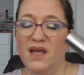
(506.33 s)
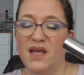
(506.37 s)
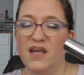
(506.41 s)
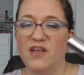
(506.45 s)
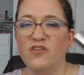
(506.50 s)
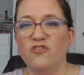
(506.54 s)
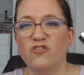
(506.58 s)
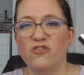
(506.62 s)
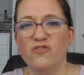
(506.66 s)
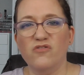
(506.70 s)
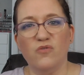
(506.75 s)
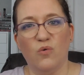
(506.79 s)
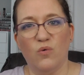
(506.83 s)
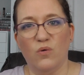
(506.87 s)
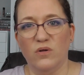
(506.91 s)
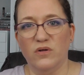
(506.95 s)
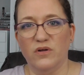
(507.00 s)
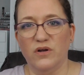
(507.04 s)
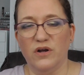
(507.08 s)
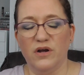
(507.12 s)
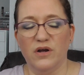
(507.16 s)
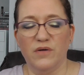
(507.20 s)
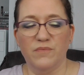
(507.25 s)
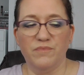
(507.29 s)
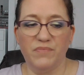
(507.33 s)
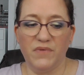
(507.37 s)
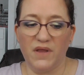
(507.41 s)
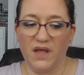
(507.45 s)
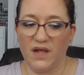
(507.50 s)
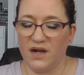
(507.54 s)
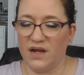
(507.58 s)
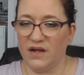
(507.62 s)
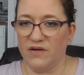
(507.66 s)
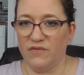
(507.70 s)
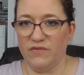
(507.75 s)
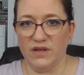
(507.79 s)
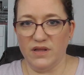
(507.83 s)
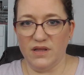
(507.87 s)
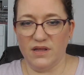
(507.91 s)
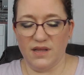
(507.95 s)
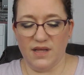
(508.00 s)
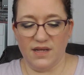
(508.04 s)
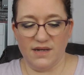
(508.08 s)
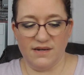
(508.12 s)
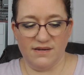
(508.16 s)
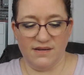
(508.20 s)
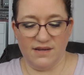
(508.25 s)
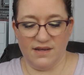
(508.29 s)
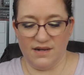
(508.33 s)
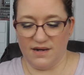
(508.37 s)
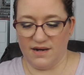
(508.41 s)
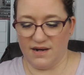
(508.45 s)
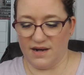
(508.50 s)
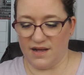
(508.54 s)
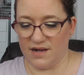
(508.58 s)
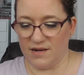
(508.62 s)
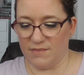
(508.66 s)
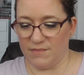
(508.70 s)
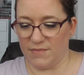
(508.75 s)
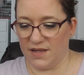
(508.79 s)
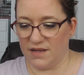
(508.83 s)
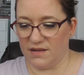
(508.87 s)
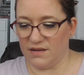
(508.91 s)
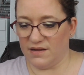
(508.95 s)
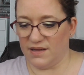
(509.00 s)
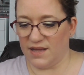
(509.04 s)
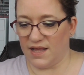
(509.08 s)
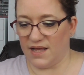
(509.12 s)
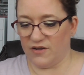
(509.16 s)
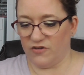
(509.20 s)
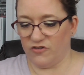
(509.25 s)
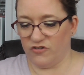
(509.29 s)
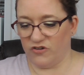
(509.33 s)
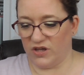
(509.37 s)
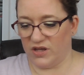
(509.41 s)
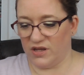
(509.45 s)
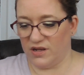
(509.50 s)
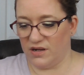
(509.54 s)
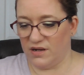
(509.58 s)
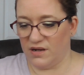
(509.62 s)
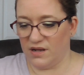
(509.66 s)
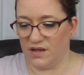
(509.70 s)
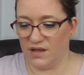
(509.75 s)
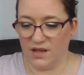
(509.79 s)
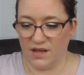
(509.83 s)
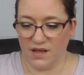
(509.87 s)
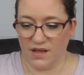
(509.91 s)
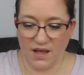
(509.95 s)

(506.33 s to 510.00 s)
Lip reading: It's just older, and I'd really like to get it out of my collection.